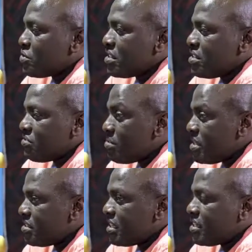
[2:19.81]
his family
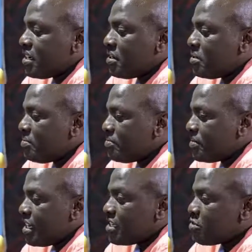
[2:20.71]
is that
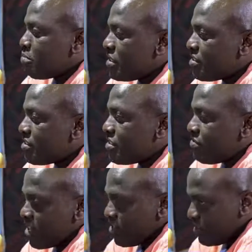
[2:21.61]
he anticipates
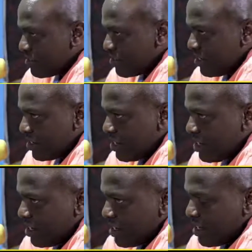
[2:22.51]
violence.
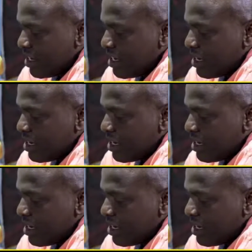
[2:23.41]
And